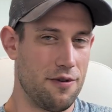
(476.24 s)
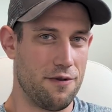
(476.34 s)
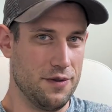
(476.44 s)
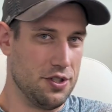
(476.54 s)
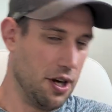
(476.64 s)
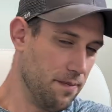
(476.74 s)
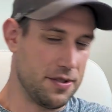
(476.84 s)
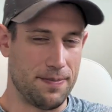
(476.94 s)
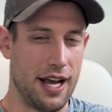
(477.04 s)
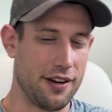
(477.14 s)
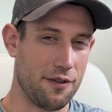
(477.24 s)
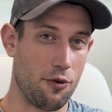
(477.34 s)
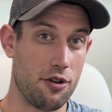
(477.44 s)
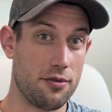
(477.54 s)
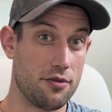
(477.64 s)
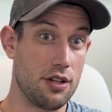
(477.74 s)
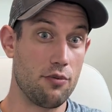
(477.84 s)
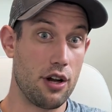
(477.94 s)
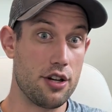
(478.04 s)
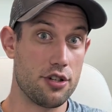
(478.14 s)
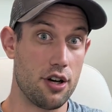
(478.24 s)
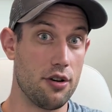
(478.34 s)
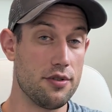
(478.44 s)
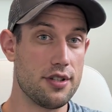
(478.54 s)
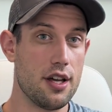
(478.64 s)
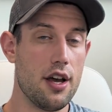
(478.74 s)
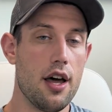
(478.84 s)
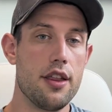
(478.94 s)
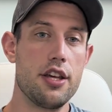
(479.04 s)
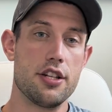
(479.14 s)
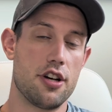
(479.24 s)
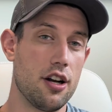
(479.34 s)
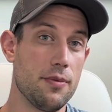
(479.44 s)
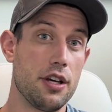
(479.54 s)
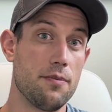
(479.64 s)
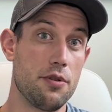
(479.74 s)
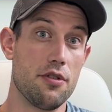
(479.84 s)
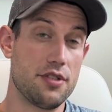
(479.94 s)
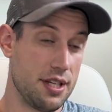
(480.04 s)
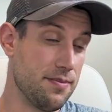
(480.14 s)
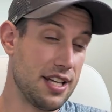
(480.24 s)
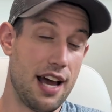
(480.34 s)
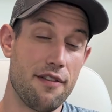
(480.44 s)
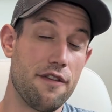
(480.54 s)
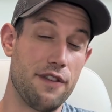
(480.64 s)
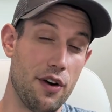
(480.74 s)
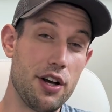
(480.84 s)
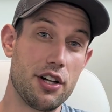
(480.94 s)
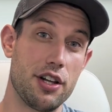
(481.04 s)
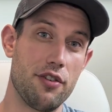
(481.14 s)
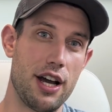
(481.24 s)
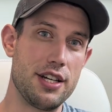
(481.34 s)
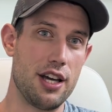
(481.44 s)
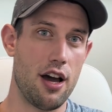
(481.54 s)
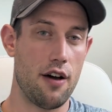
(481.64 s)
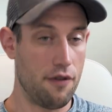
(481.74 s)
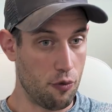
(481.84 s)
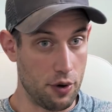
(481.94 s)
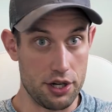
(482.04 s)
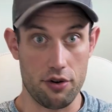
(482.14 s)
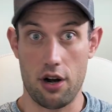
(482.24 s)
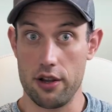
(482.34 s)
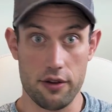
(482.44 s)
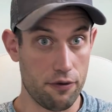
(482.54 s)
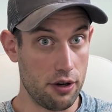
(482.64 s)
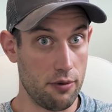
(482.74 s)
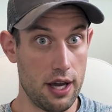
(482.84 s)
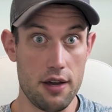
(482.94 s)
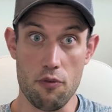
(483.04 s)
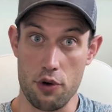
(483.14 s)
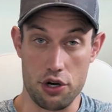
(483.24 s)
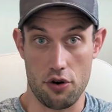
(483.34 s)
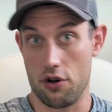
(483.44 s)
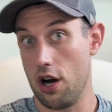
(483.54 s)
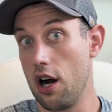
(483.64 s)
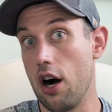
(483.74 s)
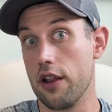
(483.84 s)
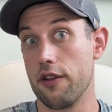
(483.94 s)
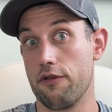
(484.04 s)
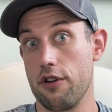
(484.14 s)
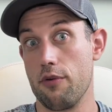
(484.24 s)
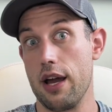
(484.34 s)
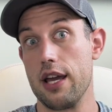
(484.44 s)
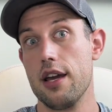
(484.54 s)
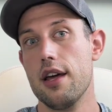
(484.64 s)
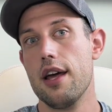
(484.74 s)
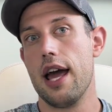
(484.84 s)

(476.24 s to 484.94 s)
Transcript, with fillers: sort of jumps back and forth between what it shows, the autonomy computer seems to have a very clear idea of when you're on the freeway, when you're not on the freeway,